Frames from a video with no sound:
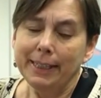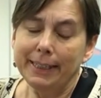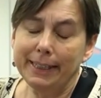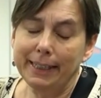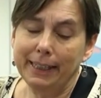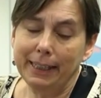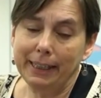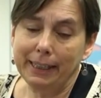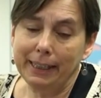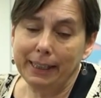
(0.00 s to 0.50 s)

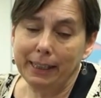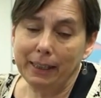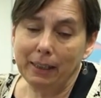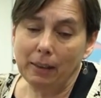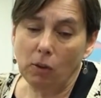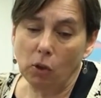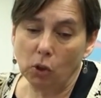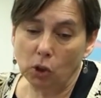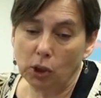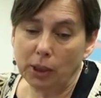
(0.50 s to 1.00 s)

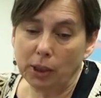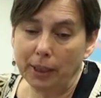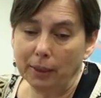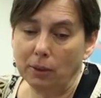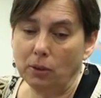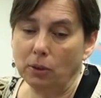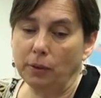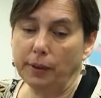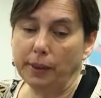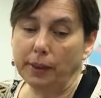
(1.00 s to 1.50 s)
The
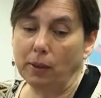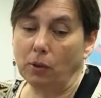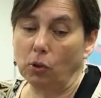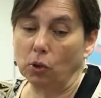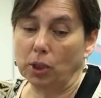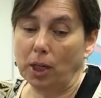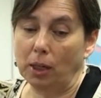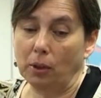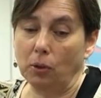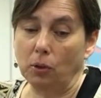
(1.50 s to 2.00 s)
truth is
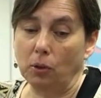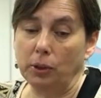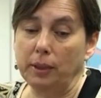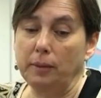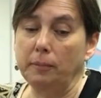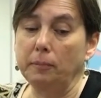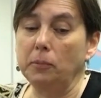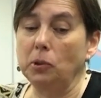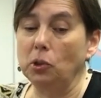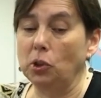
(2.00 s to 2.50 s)
that the
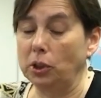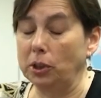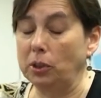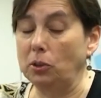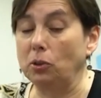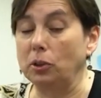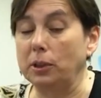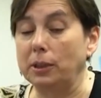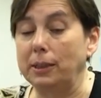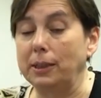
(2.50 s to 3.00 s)

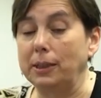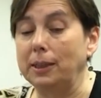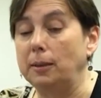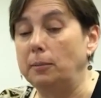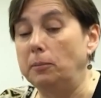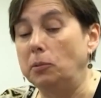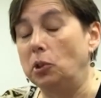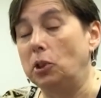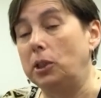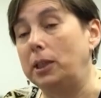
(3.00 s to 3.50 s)
algorithms,
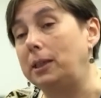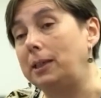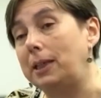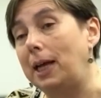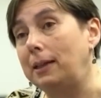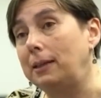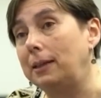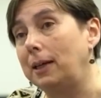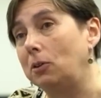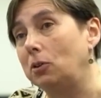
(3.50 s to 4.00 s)
those that we
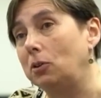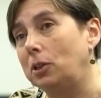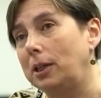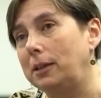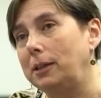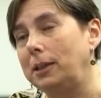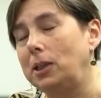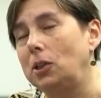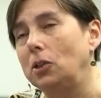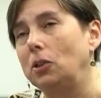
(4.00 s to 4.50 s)
call
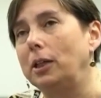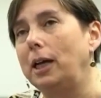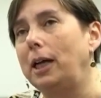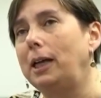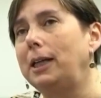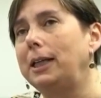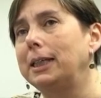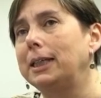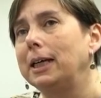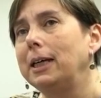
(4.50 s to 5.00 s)
standard or
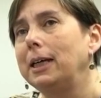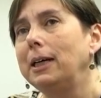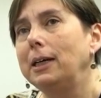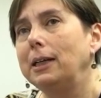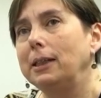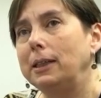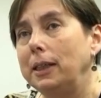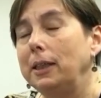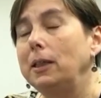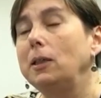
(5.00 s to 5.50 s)

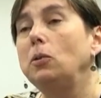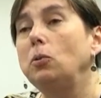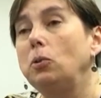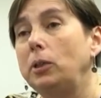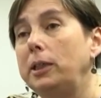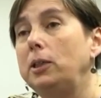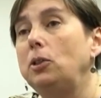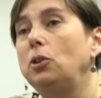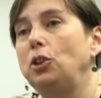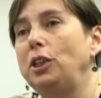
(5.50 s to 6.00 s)
traditional, have
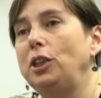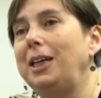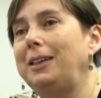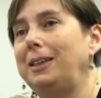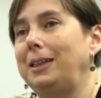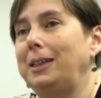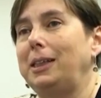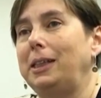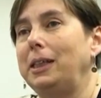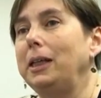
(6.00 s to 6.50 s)

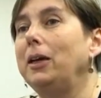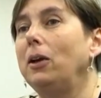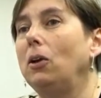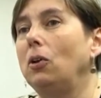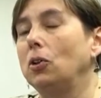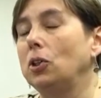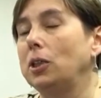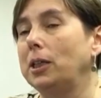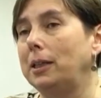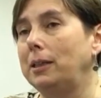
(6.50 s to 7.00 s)
centuries of
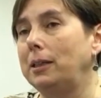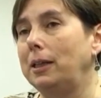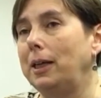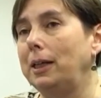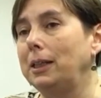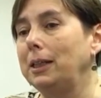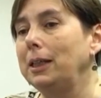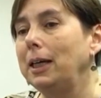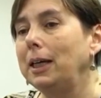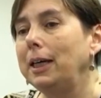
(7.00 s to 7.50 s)
history.
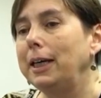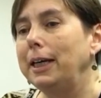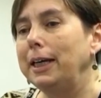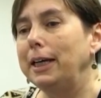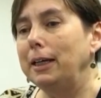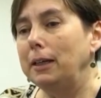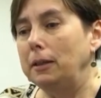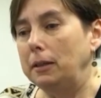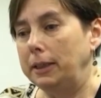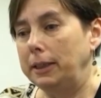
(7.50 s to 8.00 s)

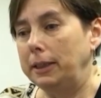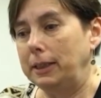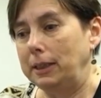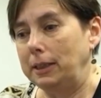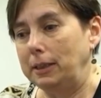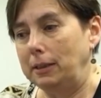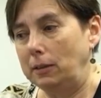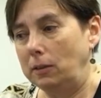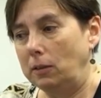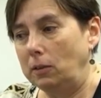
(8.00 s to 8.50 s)

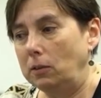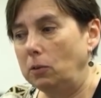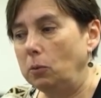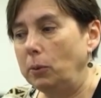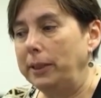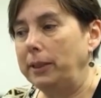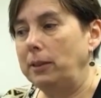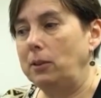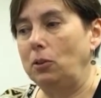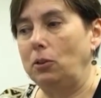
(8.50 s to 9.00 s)
Let's
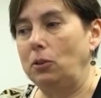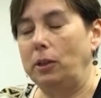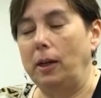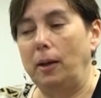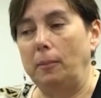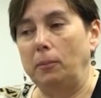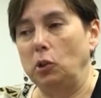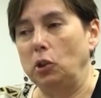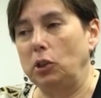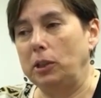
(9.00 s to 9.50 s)
say
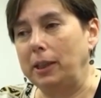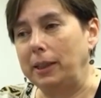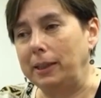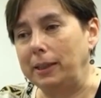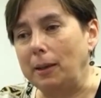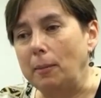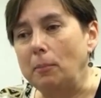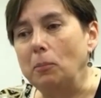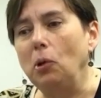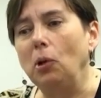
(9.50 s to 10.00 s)
that they are
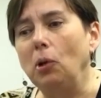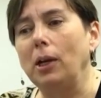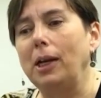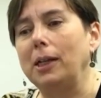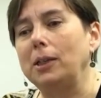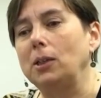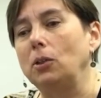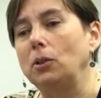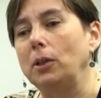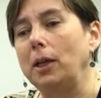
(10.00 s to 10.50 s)
closely
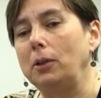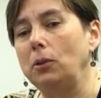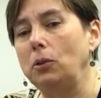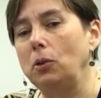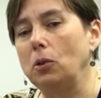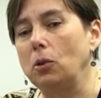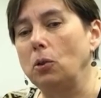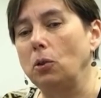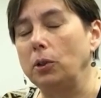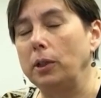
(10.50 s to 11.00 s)

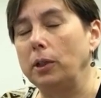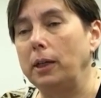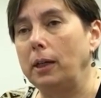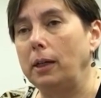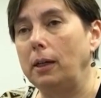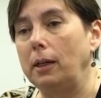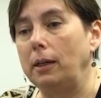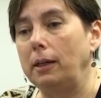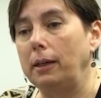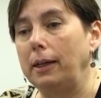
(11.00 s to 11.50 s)
related to the
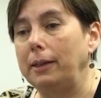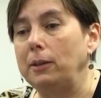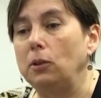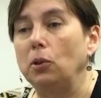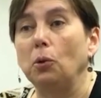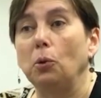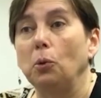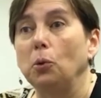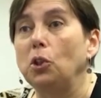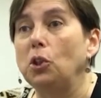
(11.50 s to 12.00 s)

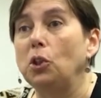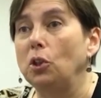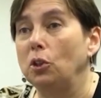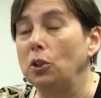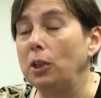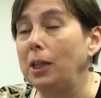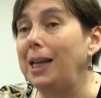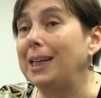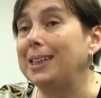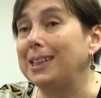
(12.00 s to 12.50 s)

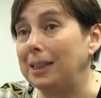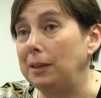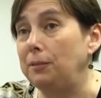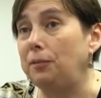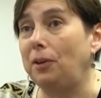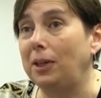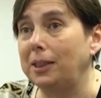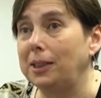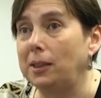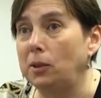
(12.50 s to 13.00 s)
introduction
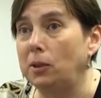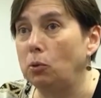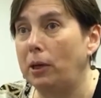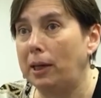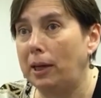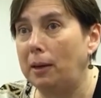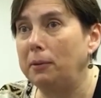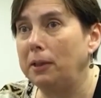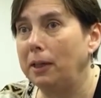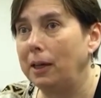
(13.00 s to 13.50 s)
of
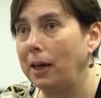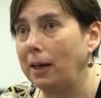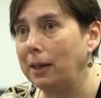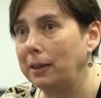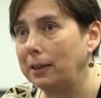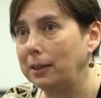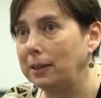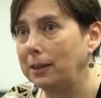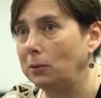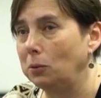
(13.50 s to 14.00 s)
Hindu-Arabic
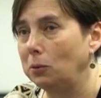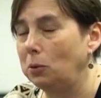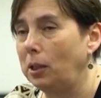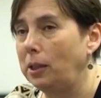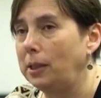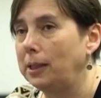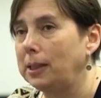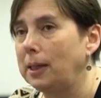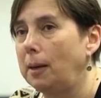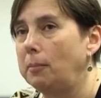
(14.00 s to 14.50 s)

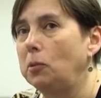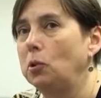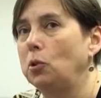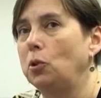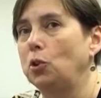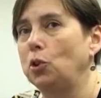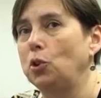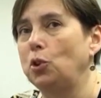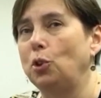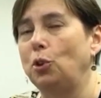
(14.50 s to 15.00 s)
figures,
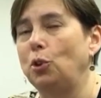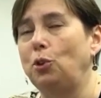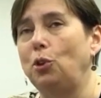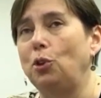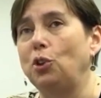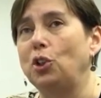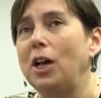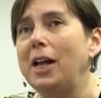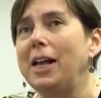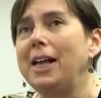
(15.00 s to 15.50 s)
which we
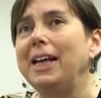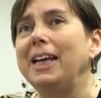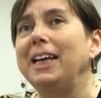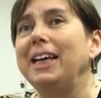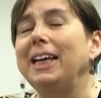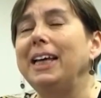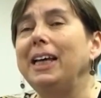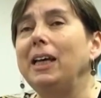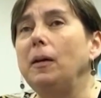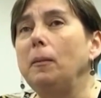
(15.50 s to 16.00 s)
use,
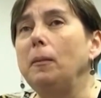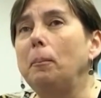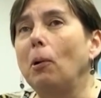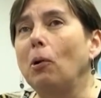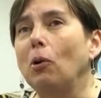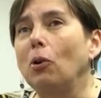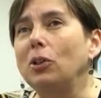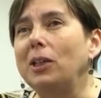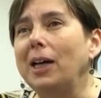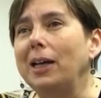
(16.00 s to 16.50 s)

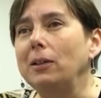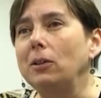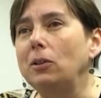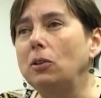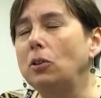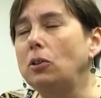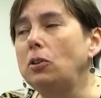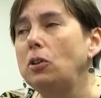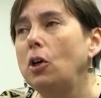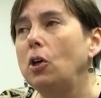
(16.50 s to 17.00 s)
and
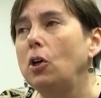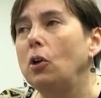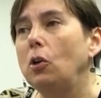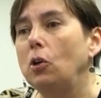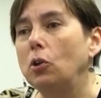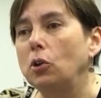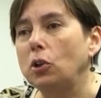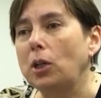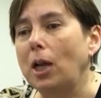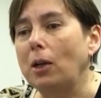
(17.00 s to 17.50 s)
therefore,
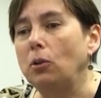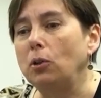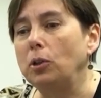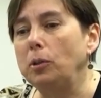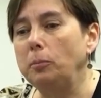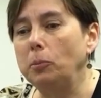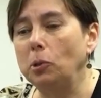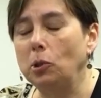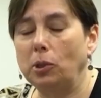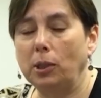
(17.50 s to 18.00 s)

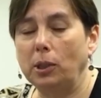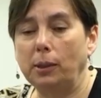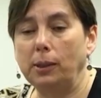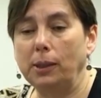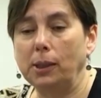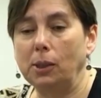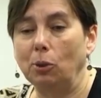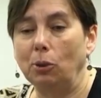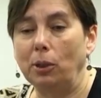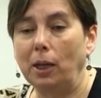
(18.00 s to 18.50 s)
traditional
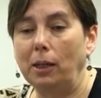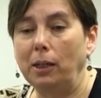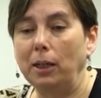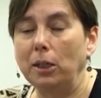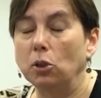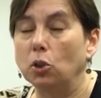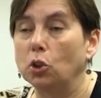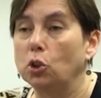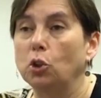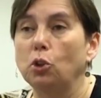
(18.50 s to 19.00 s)
algorithms,
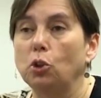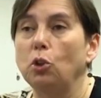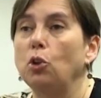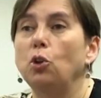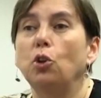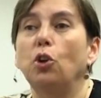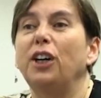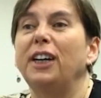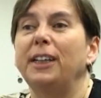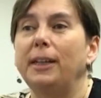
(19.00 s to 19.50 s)
we do not
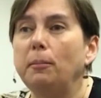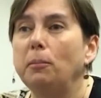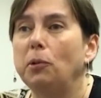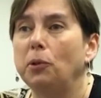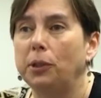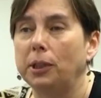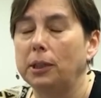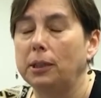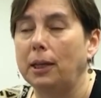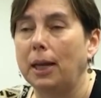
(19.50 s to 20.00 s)
want to
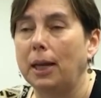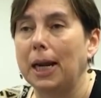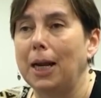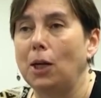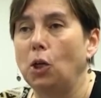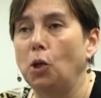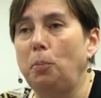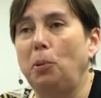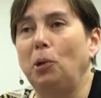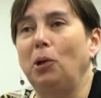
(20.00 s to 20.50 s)
banish them
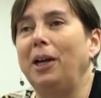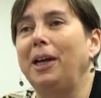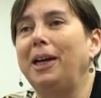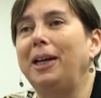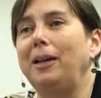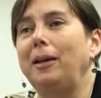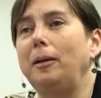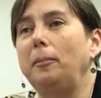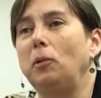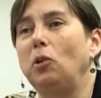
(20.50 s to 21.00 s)
because we
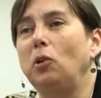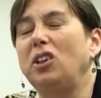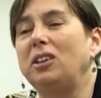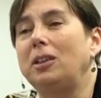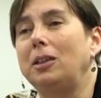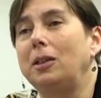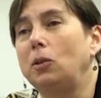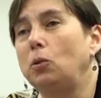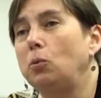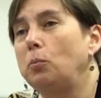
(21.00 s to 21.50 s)
believe they
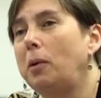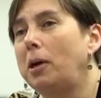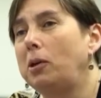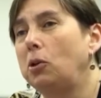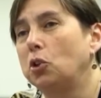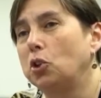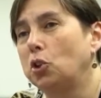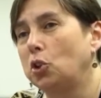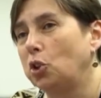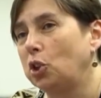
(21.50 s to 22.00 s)
have a
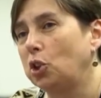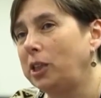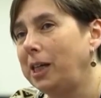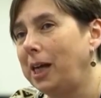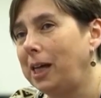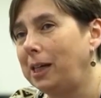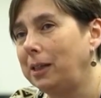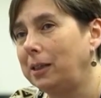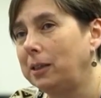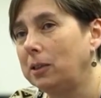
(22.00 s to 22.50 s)
social and
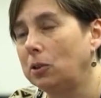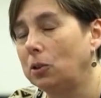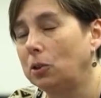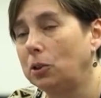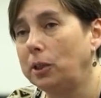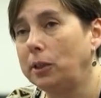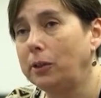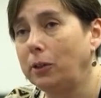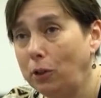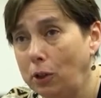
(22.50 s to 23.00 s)
historical
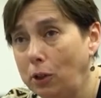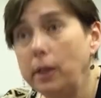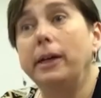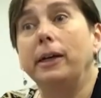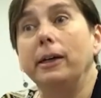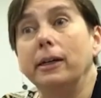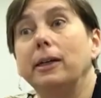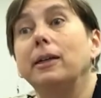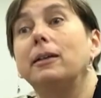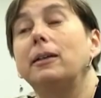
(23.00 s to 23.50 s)
value,
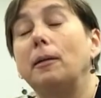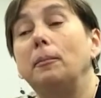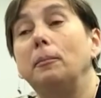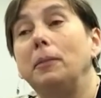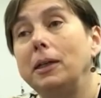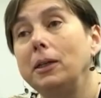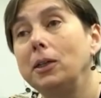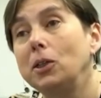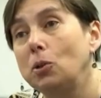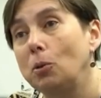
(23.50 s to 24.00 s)
which is
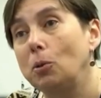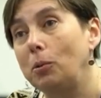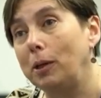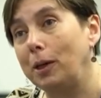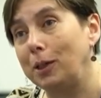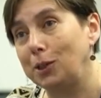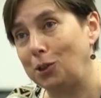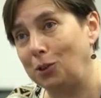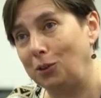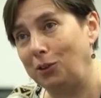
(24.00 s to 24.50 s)
also an
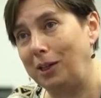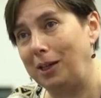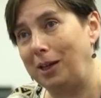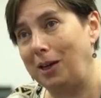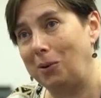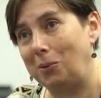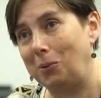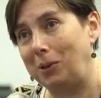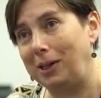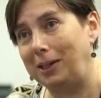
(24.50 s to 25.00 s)
obligation
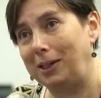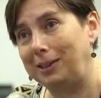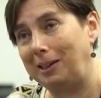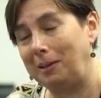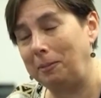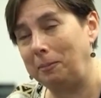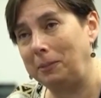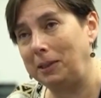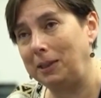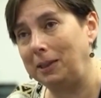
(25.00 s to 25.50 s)
of the school to
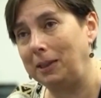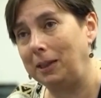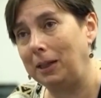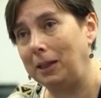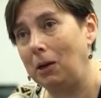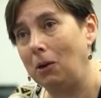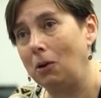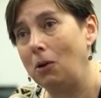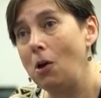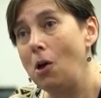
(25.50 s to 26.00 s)

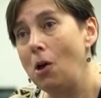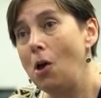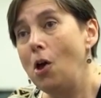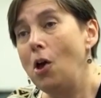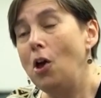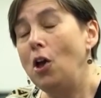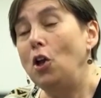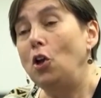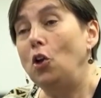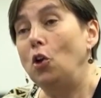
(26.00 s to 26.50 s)
transmit.
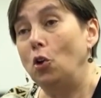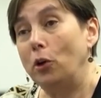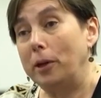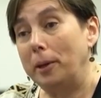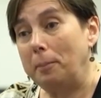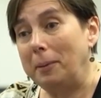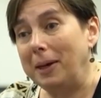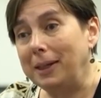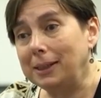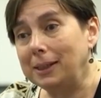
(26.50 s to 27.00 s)
What
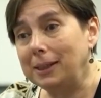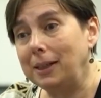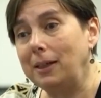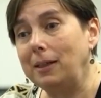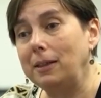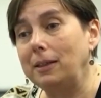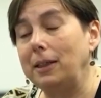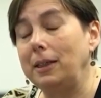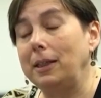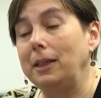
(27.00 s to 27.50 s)

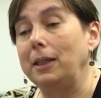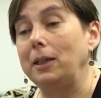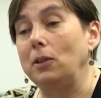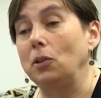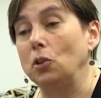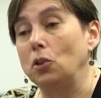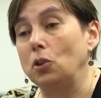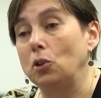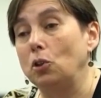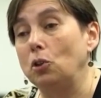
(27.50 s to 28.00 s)
happens is that
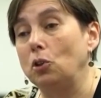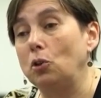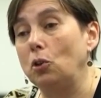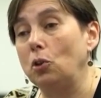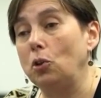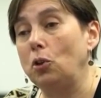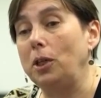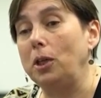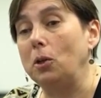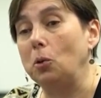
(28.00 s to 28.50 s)
we
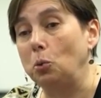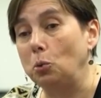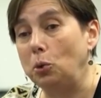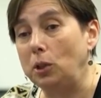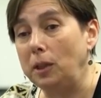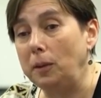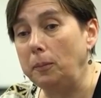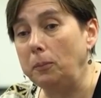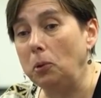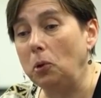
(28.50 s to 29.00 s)
argue that
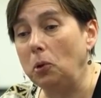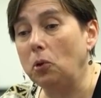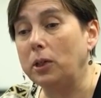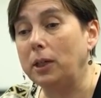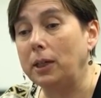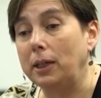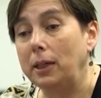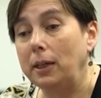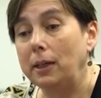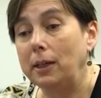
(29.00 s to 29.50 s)
this
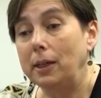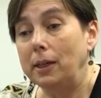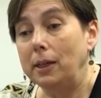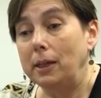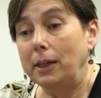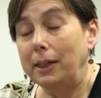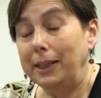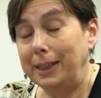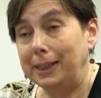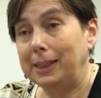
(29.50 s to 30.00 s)

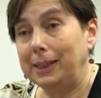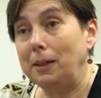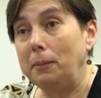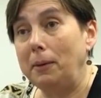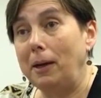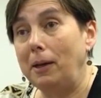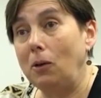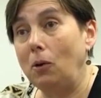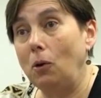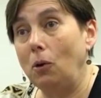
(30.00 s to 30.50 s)

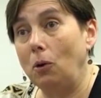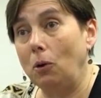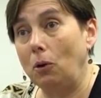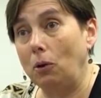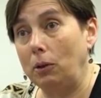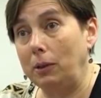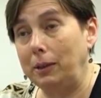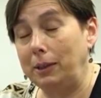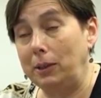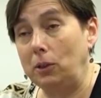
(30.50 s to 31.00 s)
historical
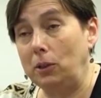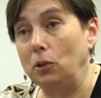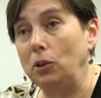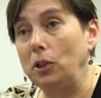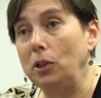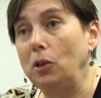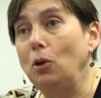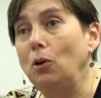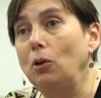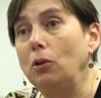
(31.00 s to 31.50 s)

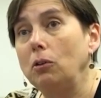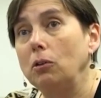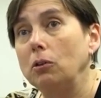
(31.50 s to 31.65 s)
value,